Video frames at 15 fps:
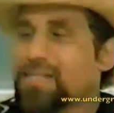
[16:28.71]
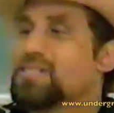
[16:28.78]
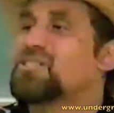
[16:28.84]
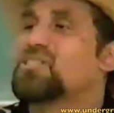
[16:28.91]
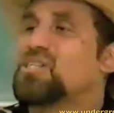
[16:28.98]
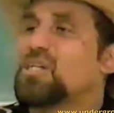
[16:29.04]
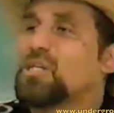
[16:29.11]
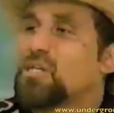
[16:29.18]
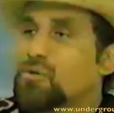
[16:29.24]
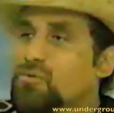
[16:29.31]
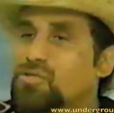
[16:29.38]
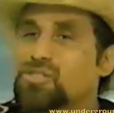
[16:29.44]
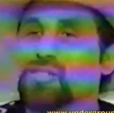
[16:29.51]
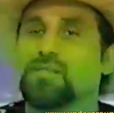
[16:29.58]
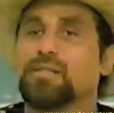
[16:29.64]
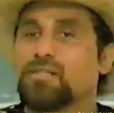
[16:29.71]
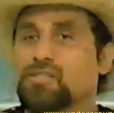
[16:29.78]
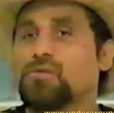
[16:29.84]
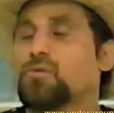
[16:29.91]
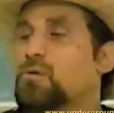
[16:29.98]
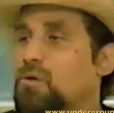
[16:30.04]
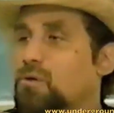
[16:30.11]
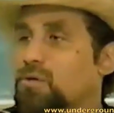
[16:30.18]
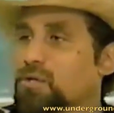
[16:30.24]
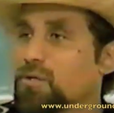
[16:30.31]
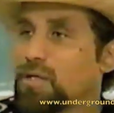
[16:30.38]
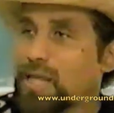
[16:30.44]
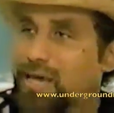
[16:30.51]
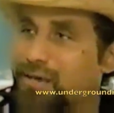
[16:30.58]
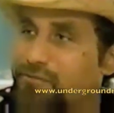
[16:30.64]
this delusion that you call
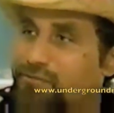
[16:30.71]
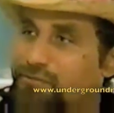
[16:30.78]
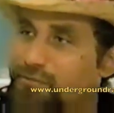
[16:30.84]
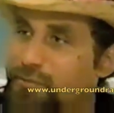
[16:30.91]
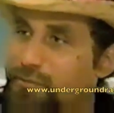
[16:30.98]
your life.